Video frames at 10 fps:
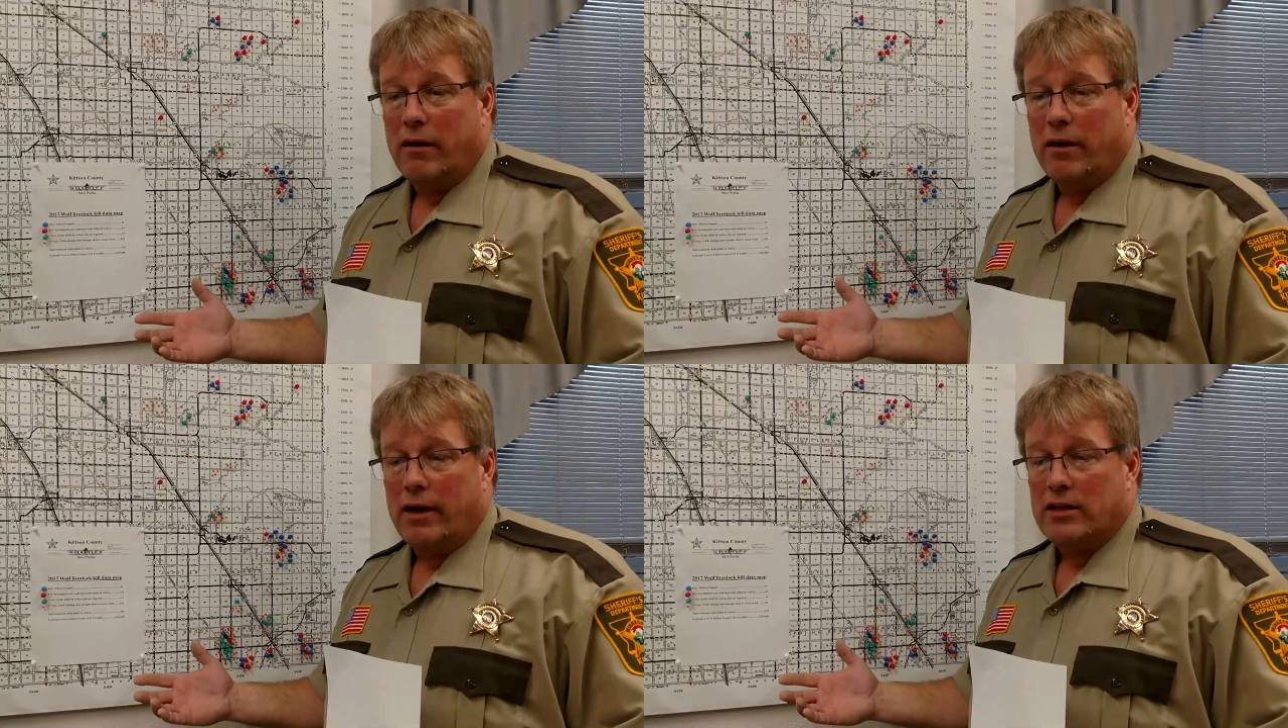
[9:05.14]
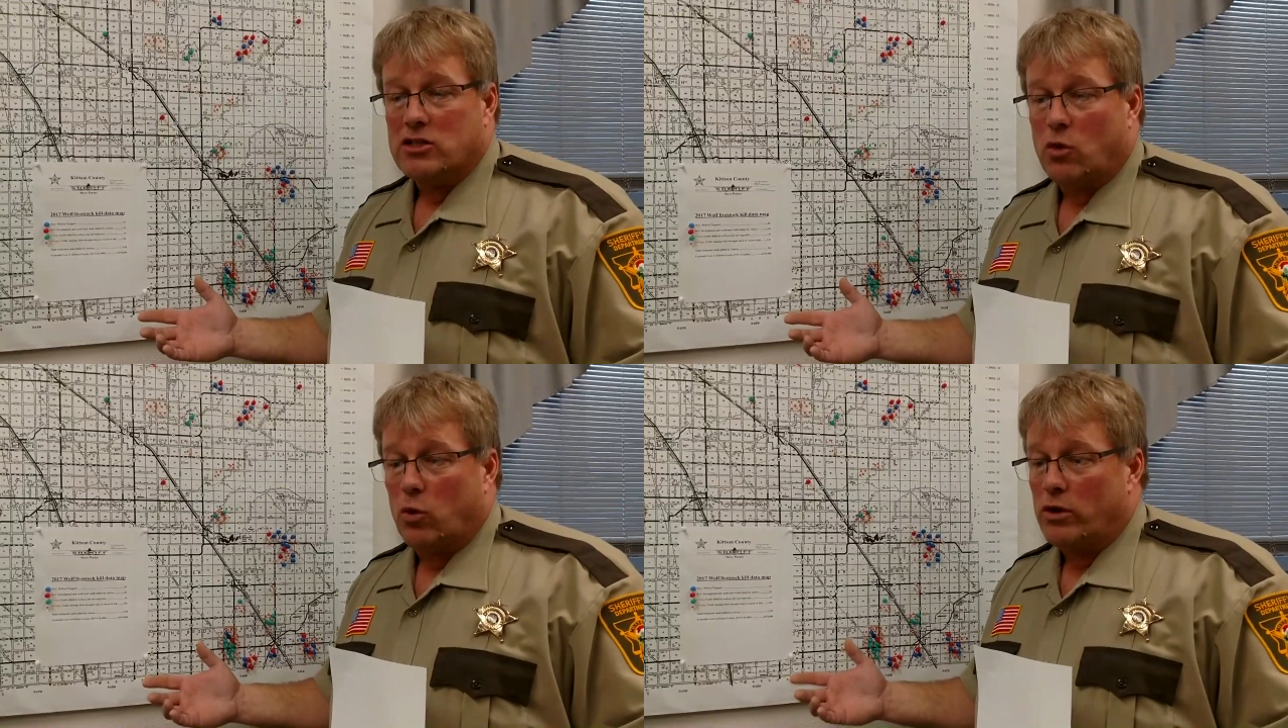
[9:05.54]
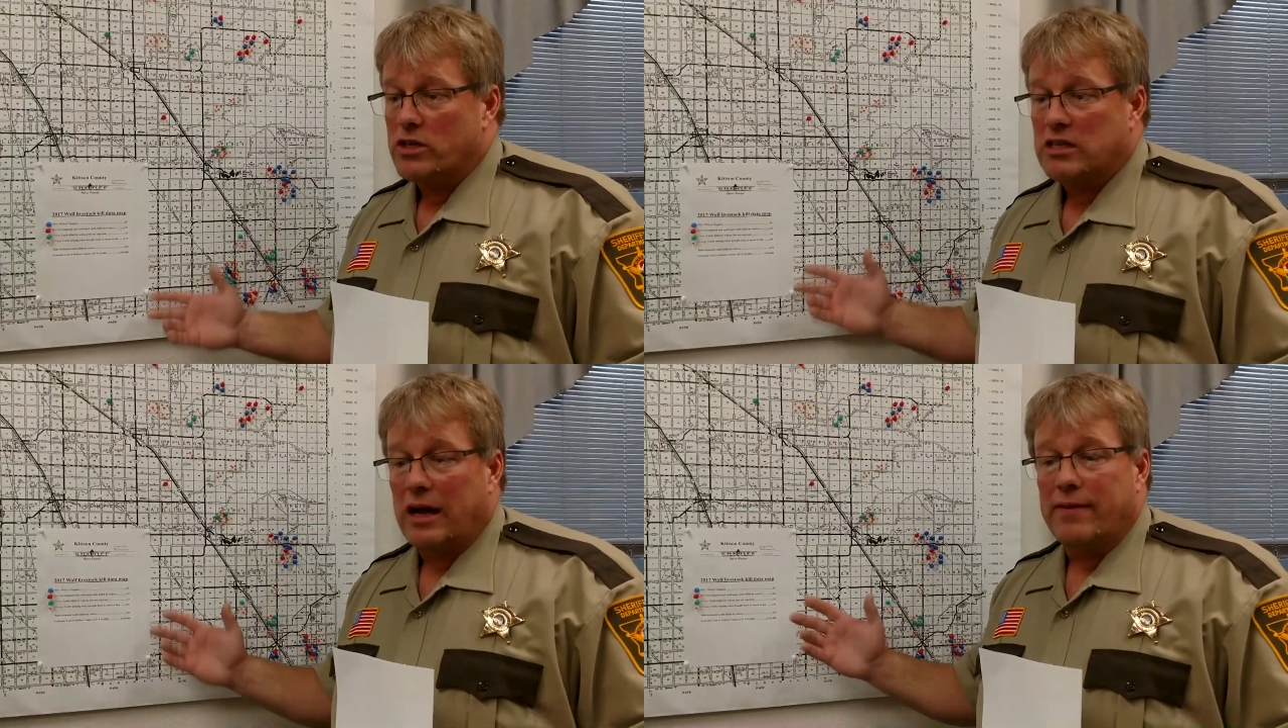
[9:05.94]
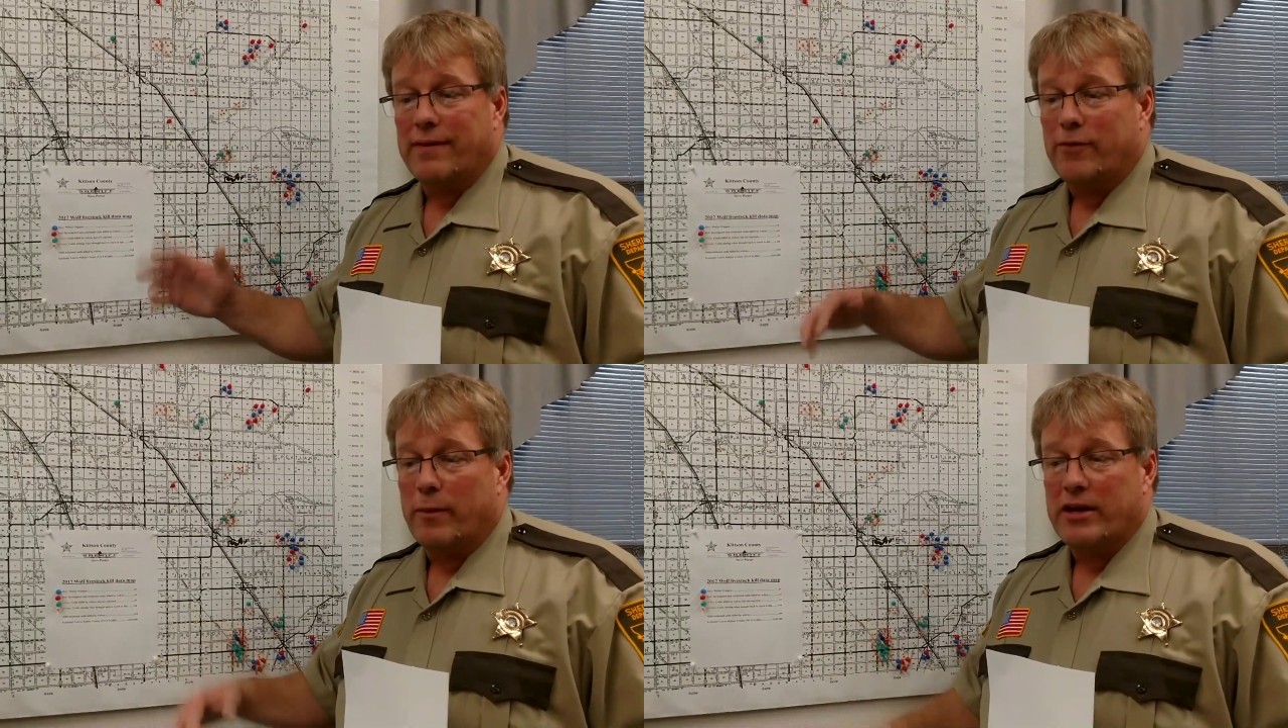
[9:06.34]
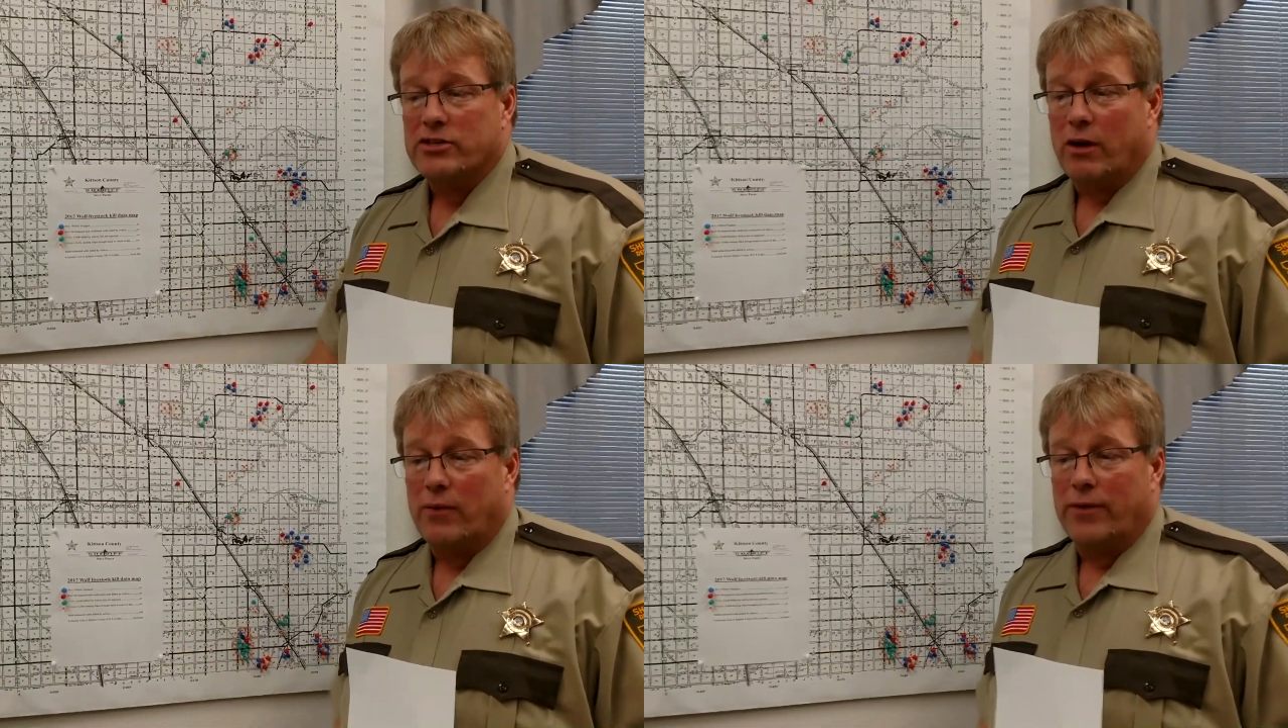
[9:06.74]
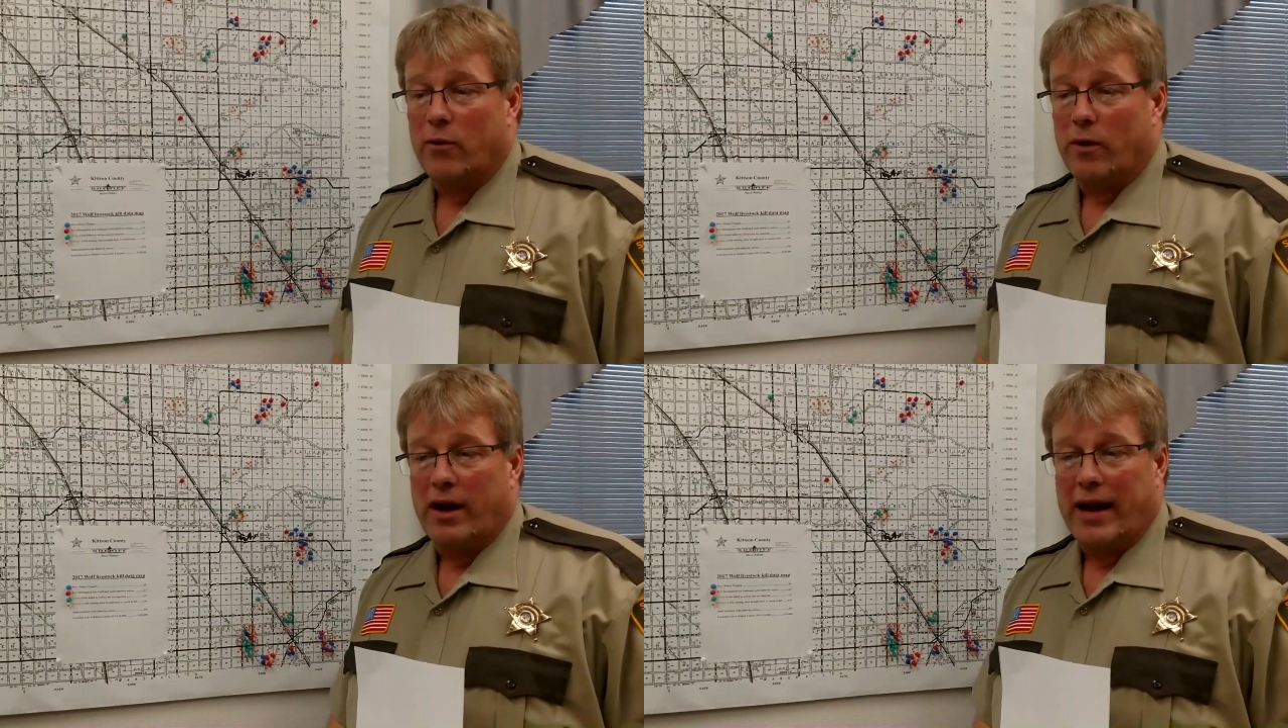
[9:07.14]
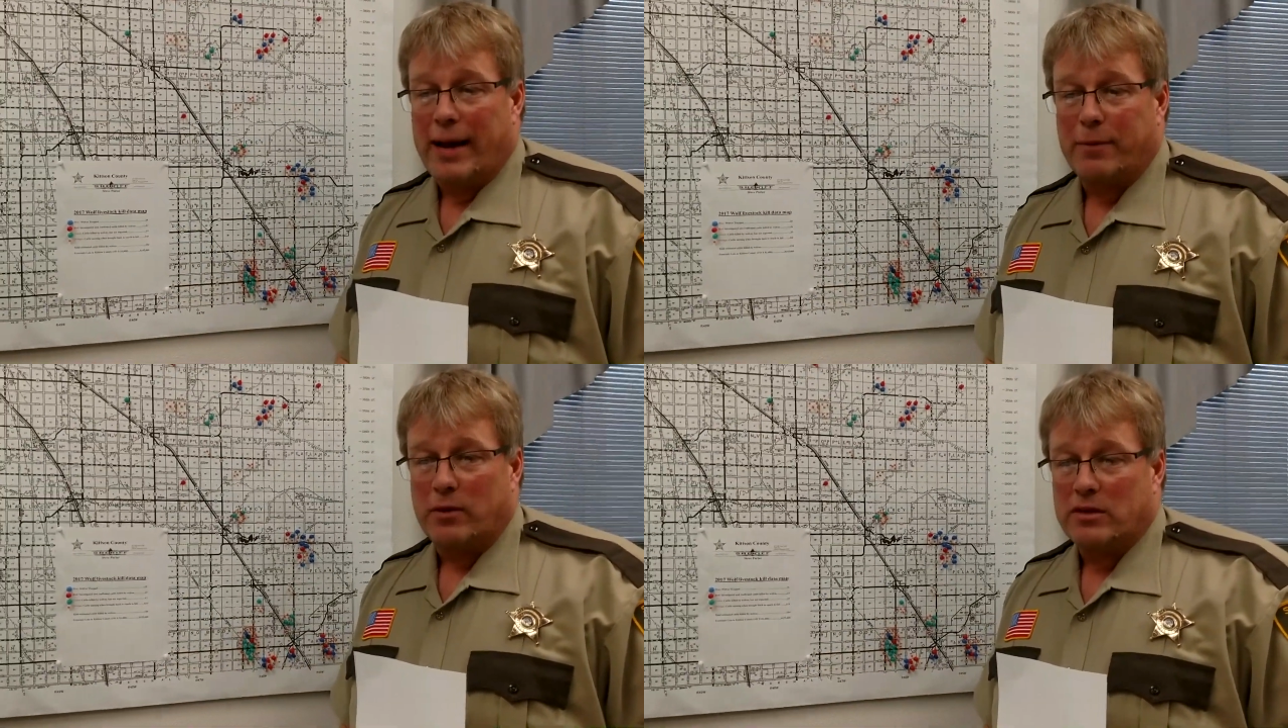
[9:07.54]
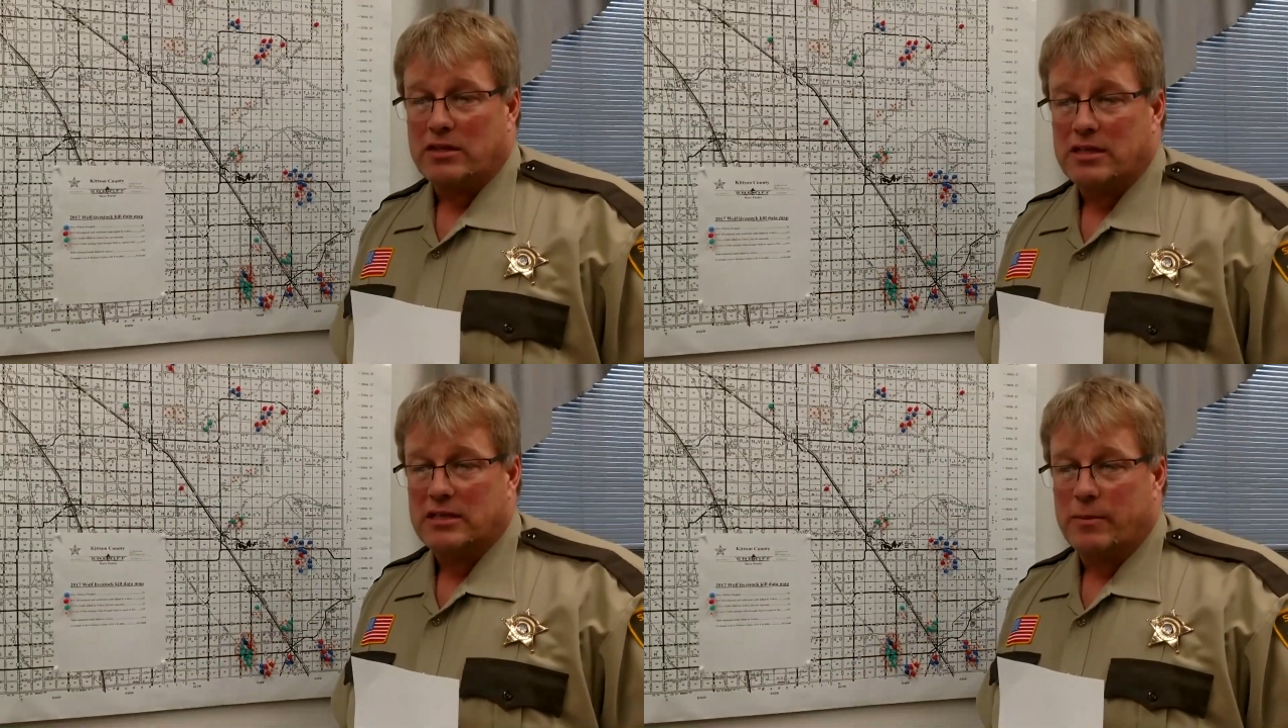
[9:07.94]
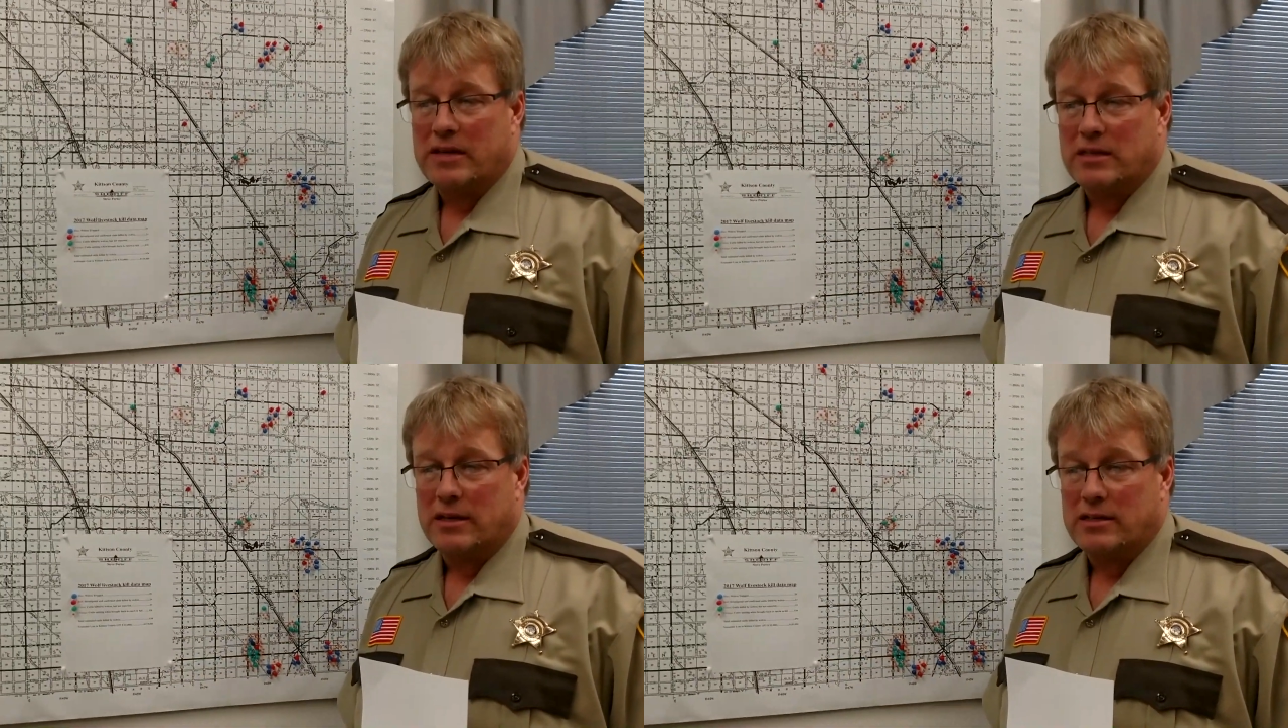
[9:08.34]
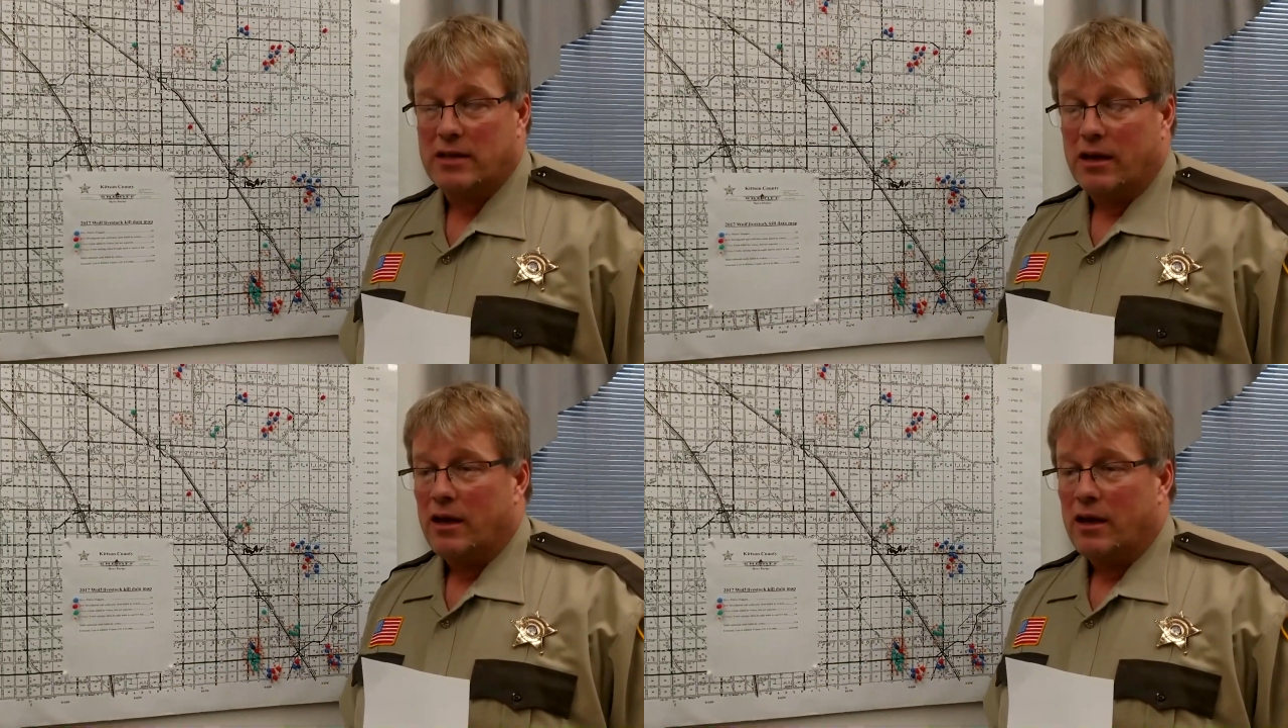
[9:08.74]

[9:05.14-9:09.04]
And so we're just letting the information out there. We're not happy with the system as it is.